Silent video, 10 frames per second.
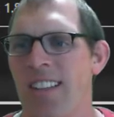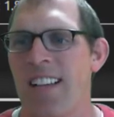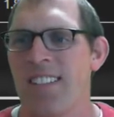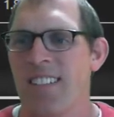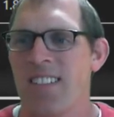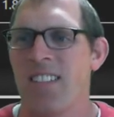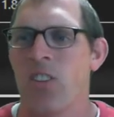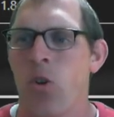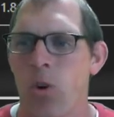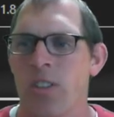lessons and
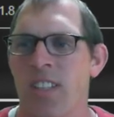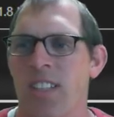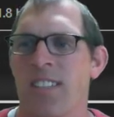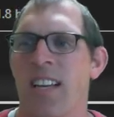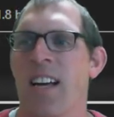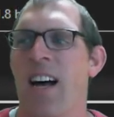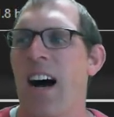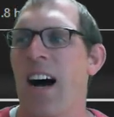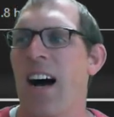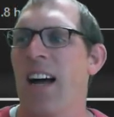courses
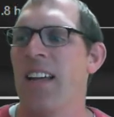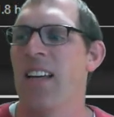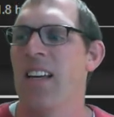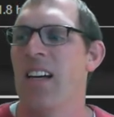on